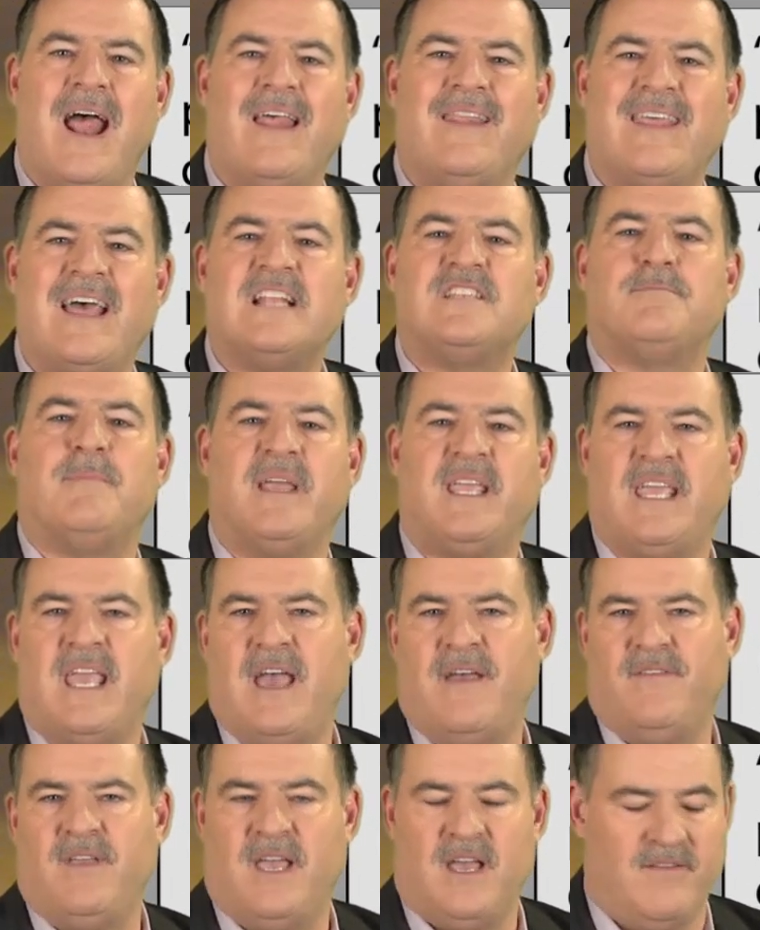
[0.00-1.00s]
that's my
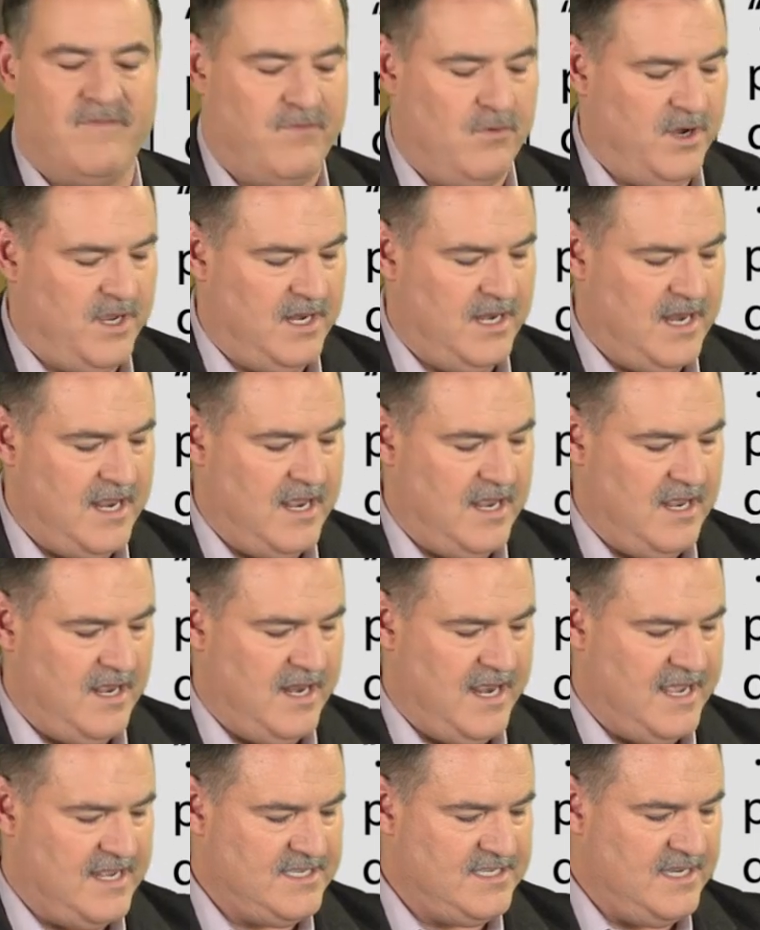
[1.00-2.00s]
caveat for you,
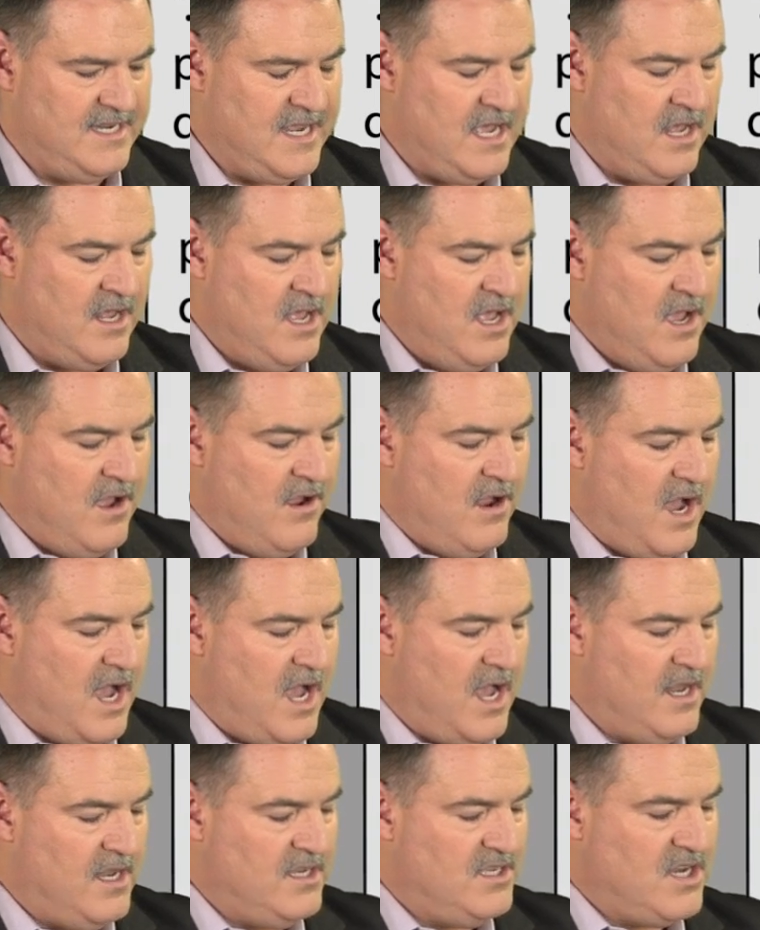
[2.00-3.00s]
Nancy. Now,
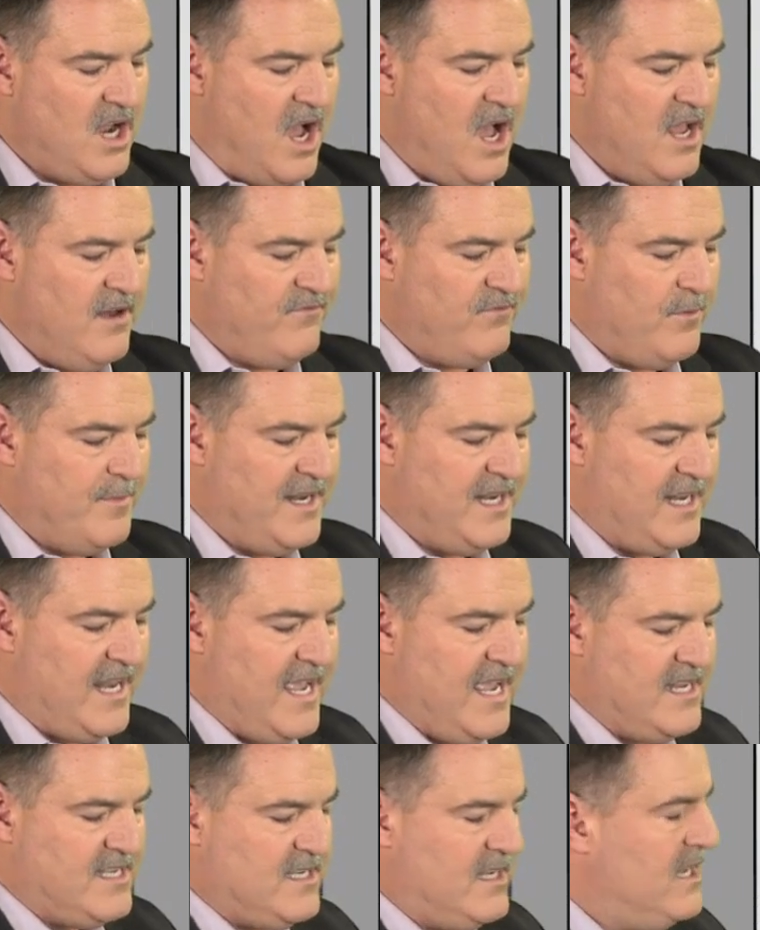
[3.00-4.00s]
uh, Don from
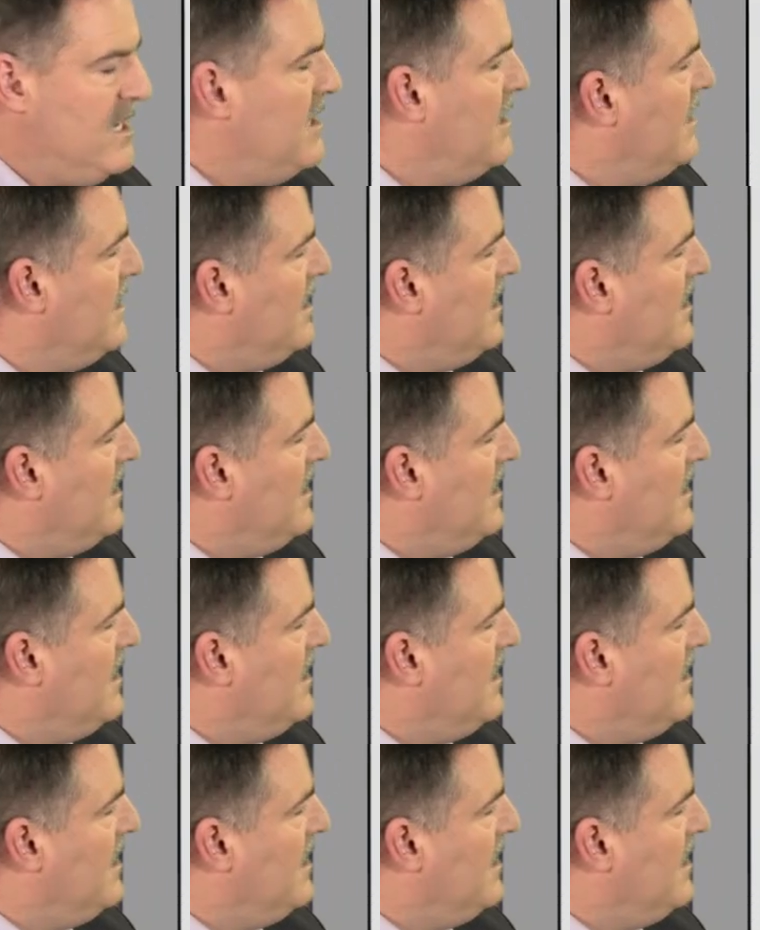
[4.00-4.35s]
Atlanta